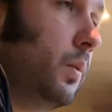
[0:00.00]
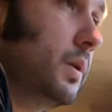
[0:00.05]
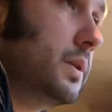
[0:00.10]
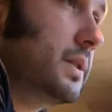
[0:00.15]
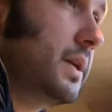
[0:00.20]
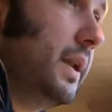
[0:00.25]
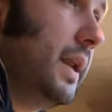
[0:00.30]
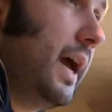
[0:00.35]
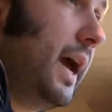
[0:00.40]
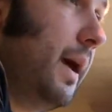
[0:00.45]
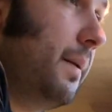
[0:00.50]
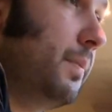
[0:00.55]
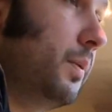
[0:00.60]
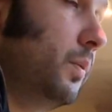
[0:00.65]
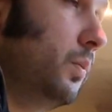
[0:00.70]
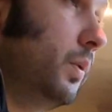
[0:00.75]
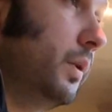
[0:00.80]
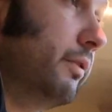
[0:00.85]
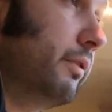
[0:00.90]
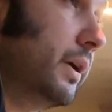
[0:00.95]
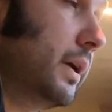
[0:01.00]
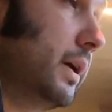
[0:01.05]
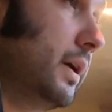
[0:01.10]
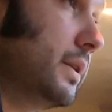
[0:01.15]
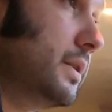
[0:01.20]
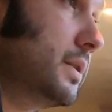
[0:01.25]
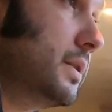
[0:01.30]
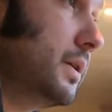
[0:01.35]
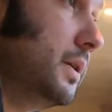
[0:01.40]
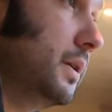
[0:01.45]
what's going to happen with
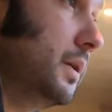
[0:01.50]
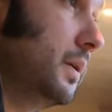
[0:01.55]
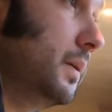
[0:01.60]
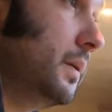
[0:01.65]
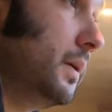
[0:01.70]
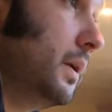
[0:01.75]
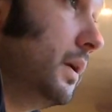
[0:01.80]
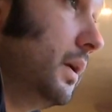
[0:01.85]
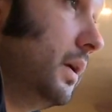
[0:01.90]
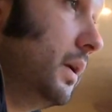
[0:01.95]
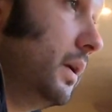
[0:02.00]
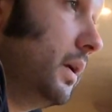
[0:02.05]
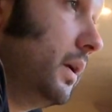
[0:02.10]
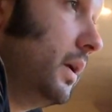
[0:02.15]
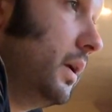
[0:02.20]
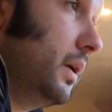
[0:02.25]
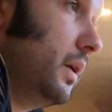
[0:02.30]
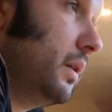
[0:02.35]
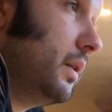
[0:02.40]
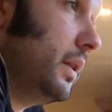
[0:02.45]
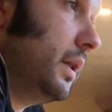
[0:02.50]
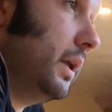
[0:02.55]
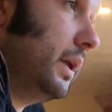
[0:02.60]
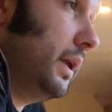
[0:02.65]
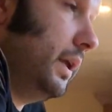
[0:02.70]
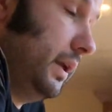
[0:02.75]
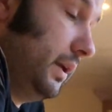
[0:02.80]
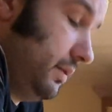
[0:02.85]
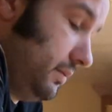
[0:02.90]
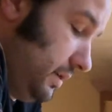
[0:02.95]
regards to
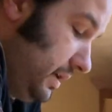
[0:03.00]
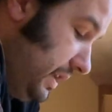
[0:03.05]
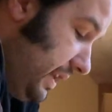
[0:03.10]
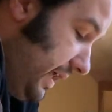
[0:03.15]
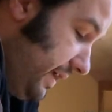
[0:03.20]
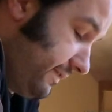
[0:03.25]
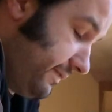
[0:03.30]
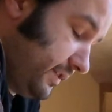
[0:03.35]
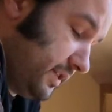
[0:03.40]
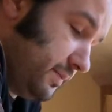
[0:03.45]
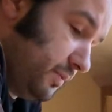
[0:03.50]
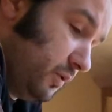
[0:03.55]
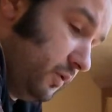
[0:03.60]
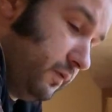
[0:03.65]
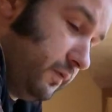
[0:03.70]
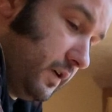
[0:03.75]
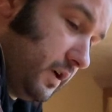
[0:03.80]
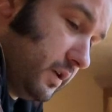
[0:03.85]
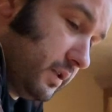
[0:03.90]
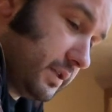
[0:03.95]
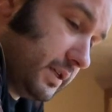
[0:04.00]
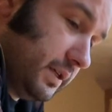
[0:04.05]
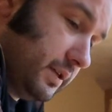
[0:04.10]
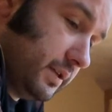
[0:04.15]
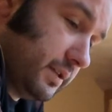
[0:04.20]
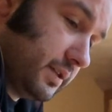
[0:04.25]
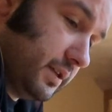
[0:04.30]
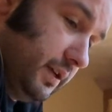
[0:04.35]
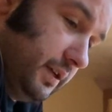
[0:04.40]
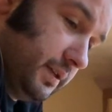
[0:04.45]
the inevitable
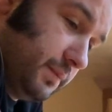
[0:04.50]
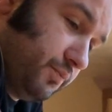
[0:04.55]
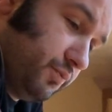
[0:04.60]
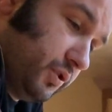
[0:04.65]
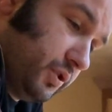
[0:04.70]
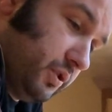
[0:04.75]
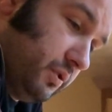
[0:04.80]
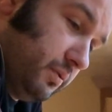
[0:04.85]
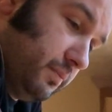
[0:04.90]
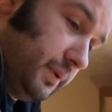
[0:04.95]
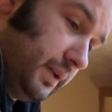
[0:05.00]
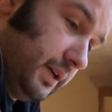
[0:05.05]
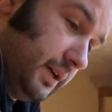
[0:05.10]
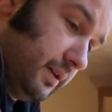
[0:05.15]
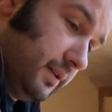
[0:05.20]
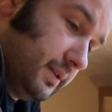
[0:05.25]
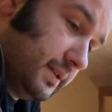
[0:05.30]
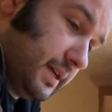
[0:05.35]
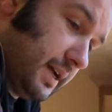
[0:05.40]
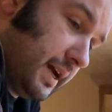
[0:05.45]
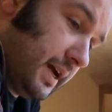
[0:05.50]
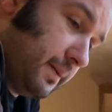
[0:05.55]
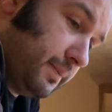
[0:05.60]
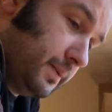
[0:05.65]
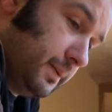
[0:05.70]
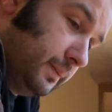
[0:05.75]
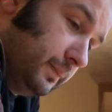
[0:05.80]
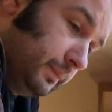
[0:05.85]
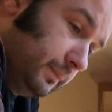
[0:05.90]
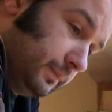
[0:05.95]
fartiness that is presumably going to
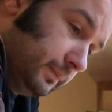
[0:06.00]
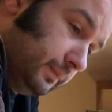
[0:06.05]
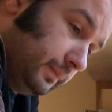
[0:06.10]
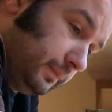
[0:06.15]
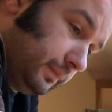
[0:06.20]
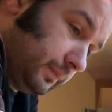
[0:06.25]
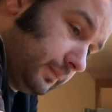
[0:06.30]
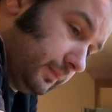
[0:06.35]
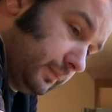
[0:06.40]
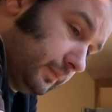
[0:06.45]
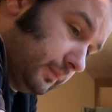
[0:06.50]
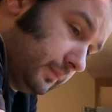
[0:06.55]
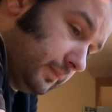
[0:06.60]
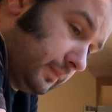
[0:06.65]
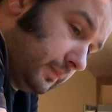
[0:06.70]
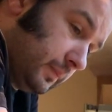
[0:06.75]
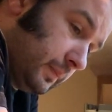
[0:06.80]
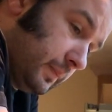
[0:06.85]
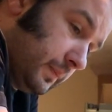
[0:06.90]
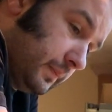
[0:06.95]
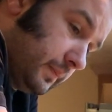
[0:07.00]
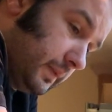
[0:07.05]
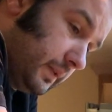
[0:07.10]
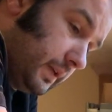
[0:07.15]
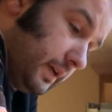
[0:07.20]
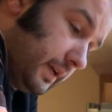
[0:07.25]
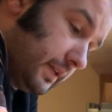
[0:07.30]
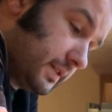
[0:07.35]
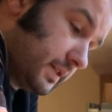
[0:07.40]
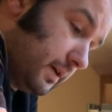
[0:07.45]
happen.
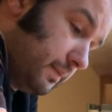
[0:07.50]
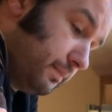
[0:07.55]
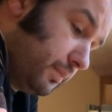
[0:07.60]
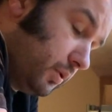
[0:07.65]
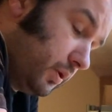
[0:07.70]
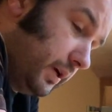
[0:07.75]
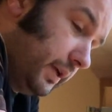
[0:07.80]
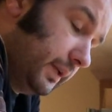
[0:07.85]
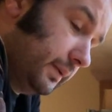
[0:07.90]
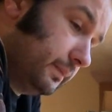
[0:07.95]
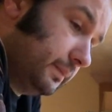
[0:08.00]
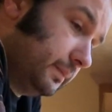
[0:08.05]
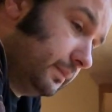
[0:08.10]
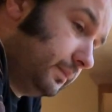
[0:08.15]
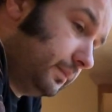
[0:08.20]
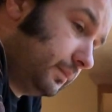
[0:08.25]
At some point,